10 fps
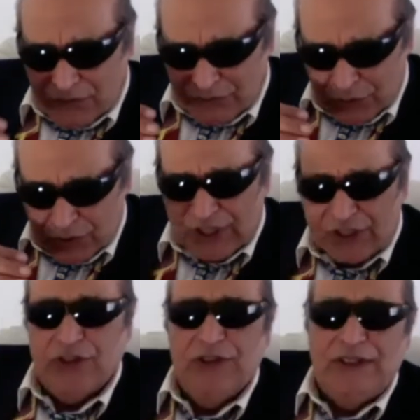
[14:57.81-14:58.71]
through
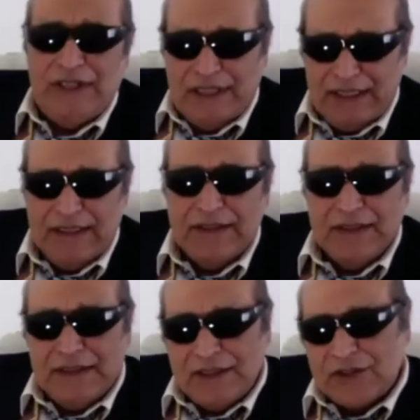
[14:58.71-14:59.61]
eternity in the
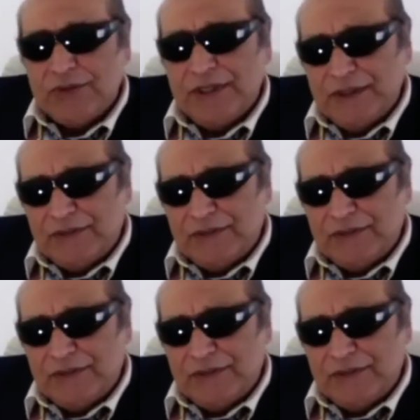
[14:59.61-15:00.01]
history of